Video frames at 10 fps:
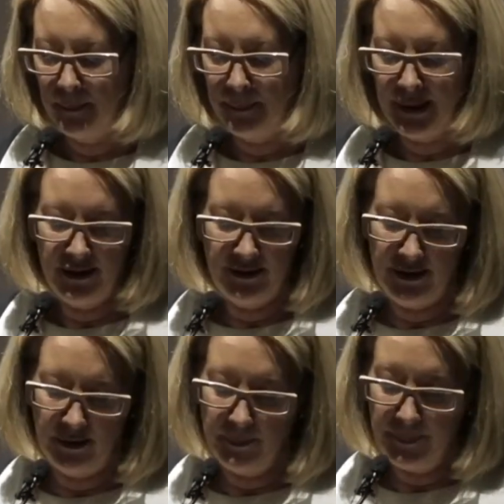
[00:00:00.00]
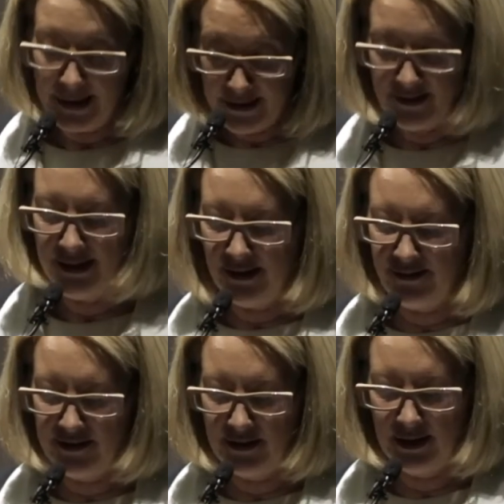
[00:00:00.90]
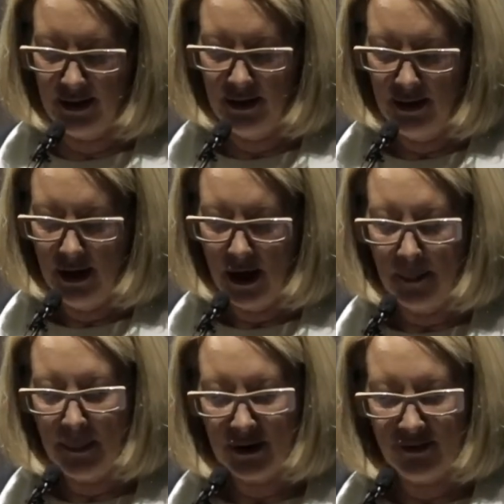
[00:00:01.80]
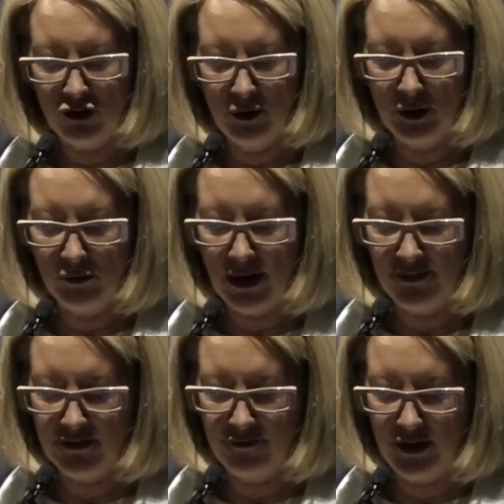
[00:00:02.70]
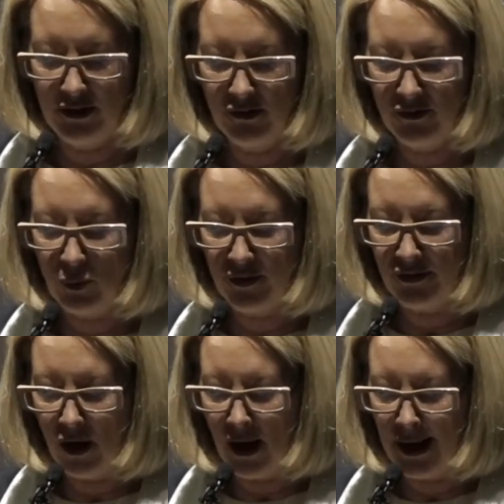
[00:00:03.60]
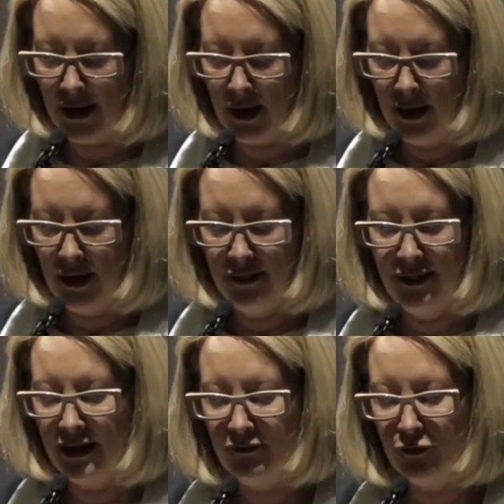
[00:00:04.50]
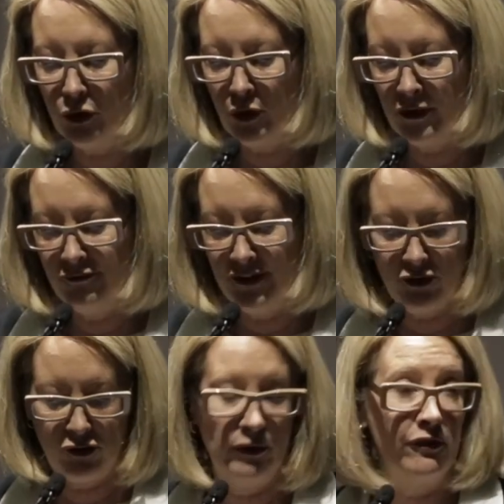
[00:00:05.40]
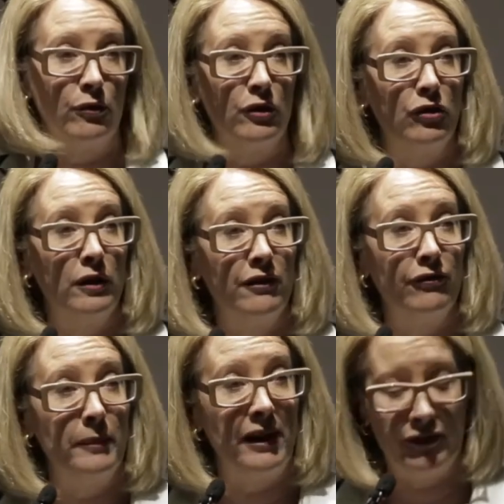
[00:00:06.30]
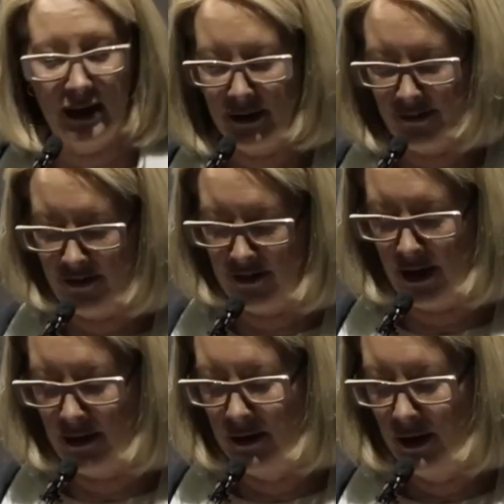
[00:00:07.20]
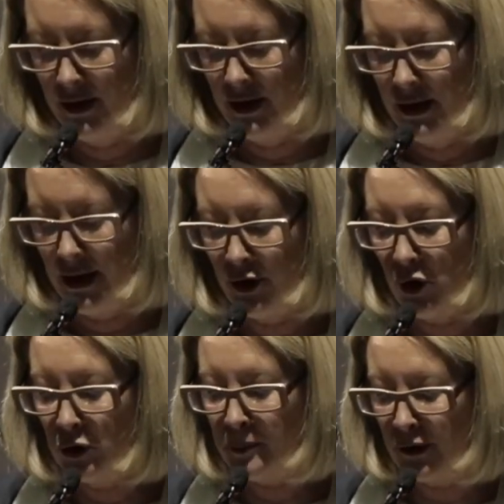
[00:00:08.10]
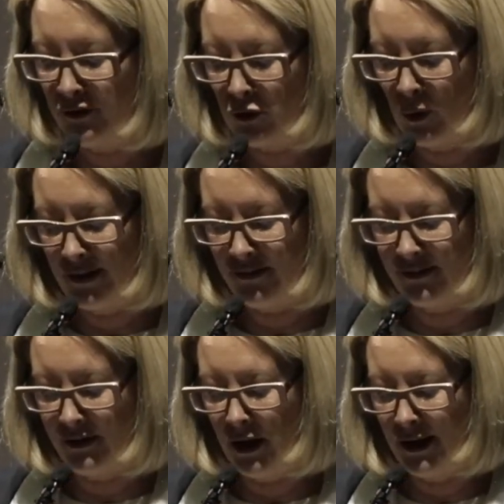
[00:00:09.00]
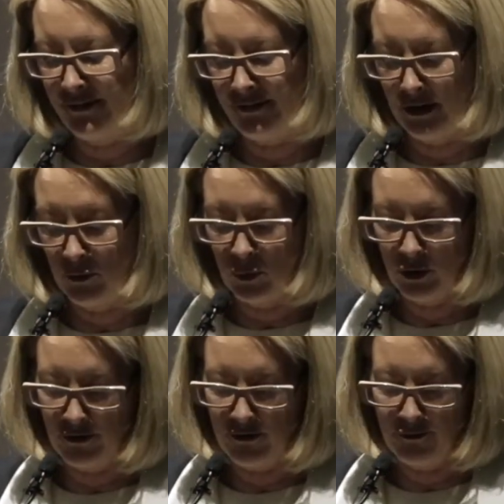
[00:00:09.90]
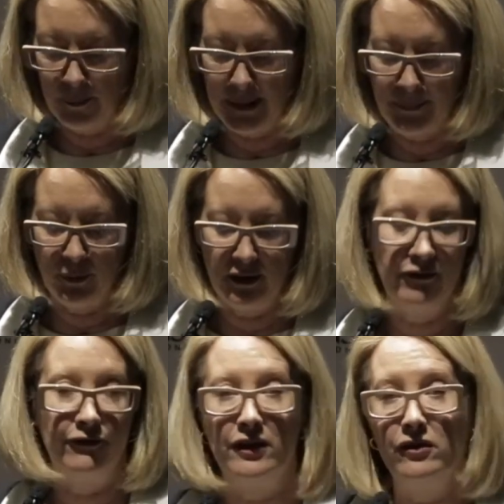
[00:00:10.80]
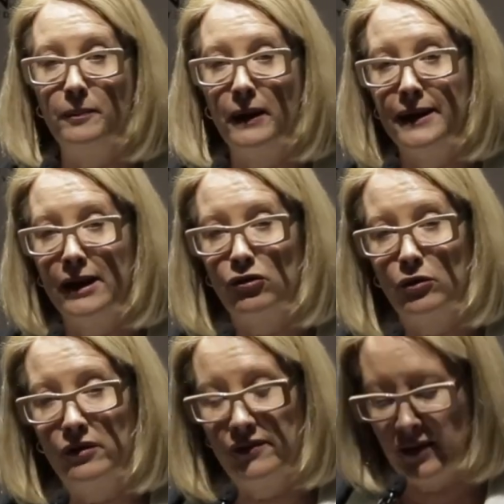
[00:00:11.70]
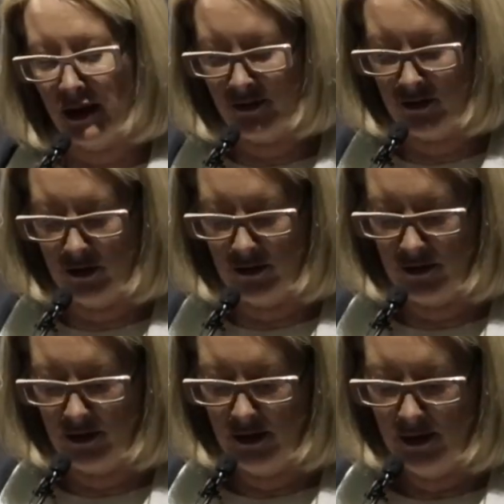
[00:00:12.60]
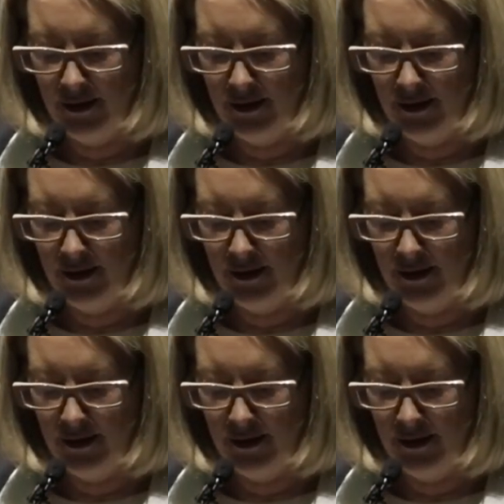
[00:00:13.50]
PTSD amongst human rights defenders was higher than for veterans returning from Afghanistan, and almost twice as high as it was for people affected by natural disasters.